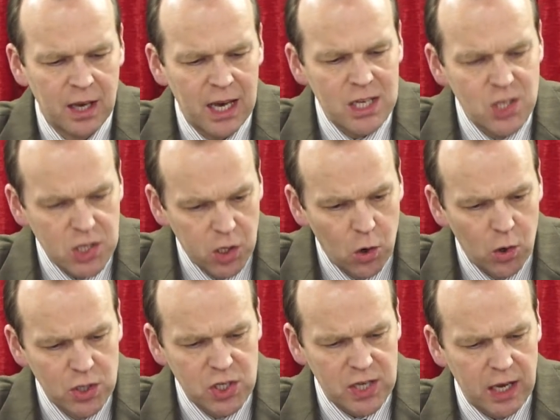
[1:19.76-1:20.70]
His
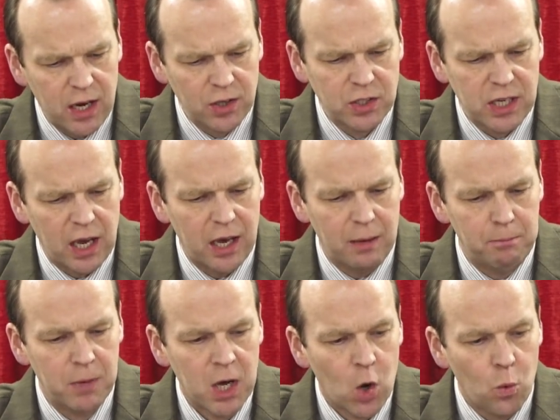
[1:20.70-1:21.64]
Lord said unto
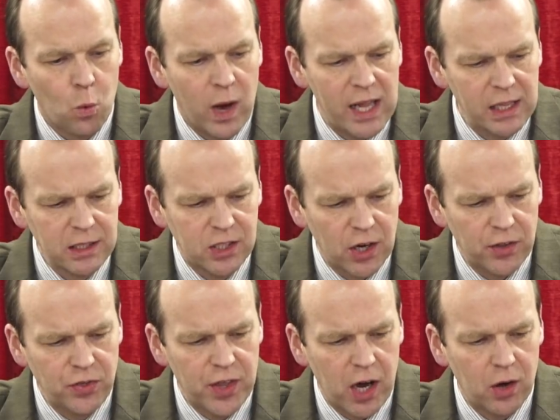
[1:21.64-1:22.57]
him, Well
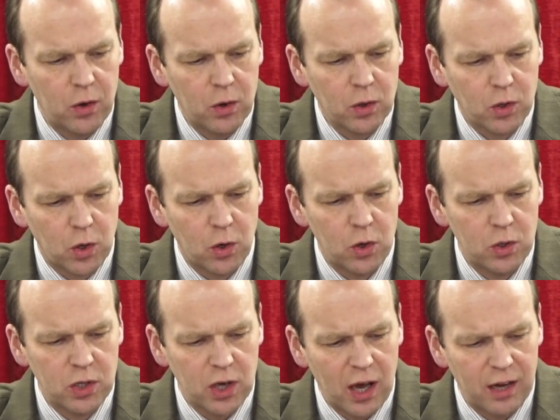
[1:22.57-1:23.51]
done, thou
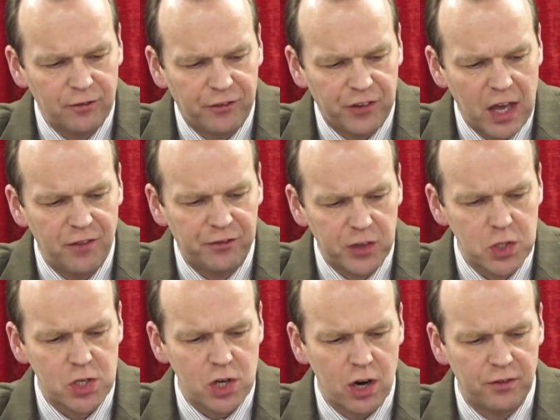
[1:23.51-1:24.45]
good and faithful
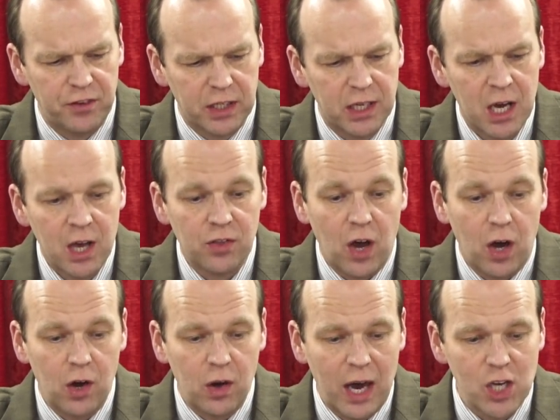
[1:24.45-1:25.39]
servant.
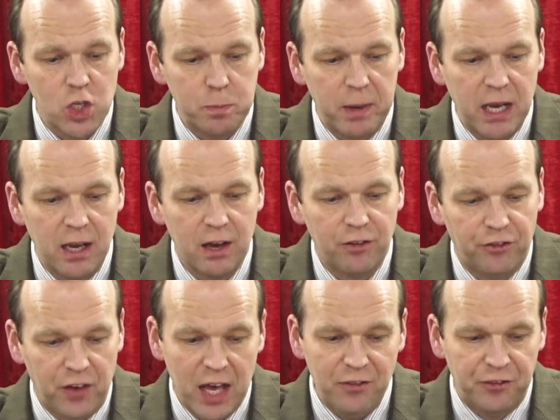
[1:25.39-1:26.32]
Thou hast been
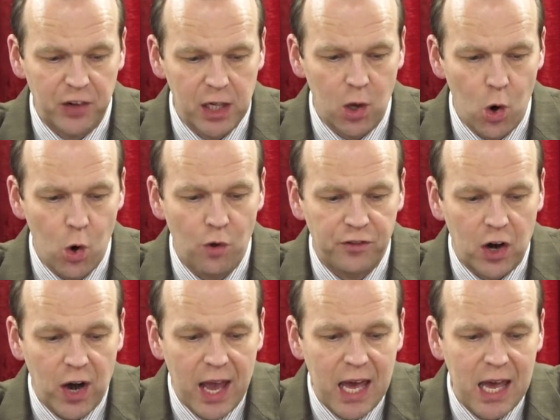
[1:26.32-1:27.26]
faithful
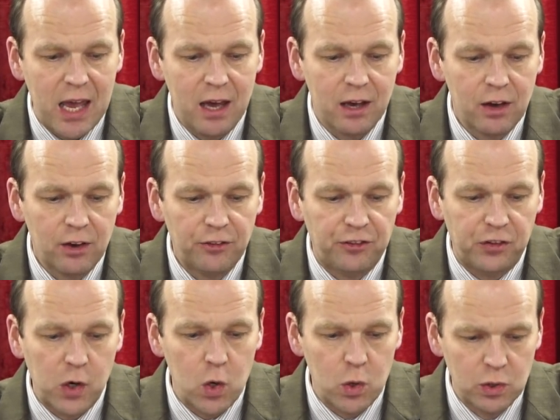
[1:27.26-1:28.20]
over a
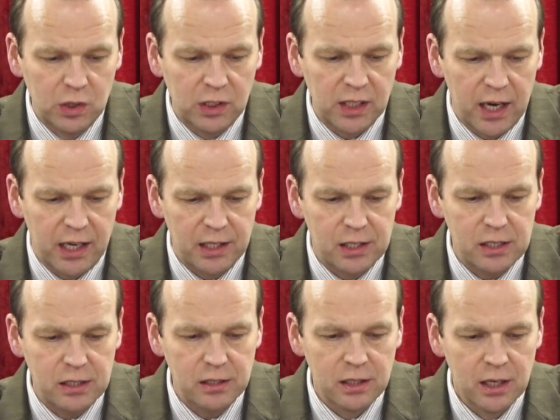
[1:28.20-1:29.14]
few
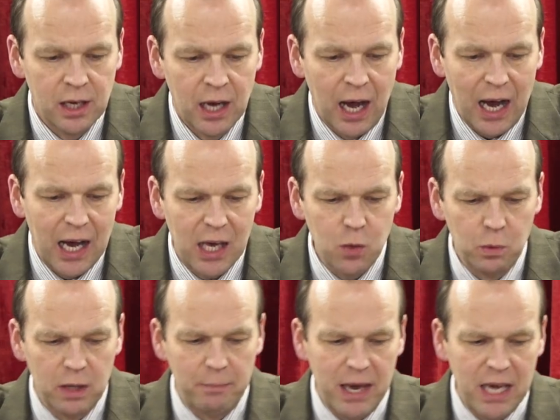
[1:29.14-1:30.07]
things. I
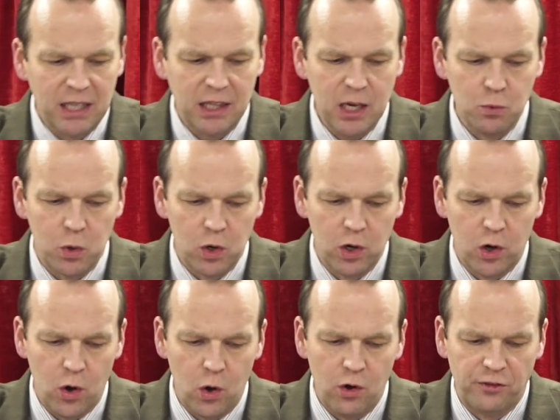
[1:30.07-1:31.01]
will make thee
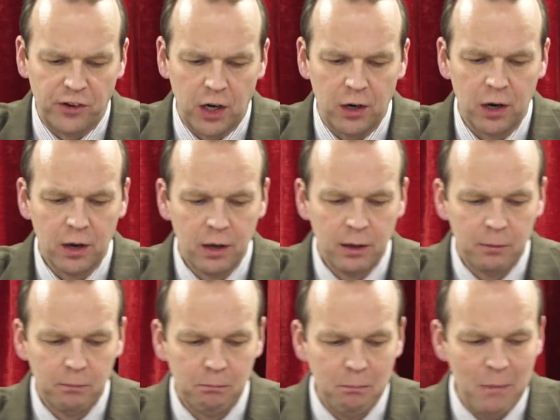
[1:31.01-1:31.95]
ruler over
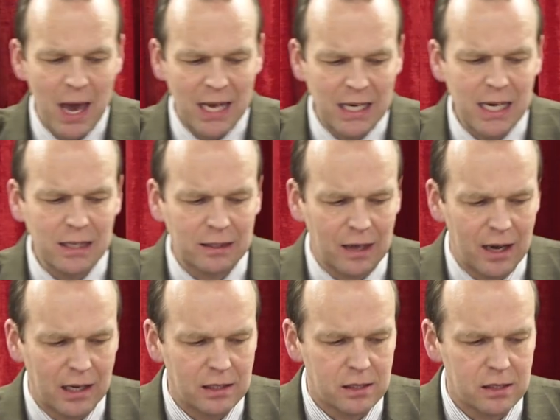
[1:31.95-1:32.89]
many
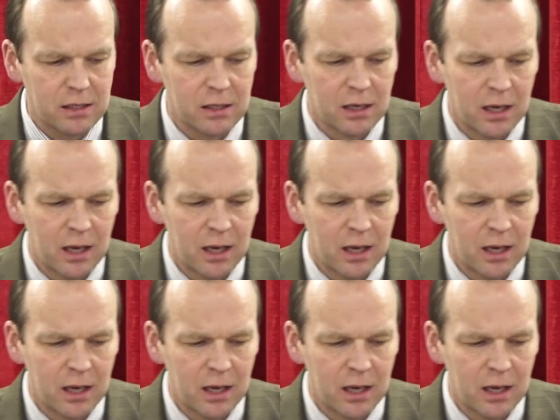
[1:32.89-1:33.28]
things.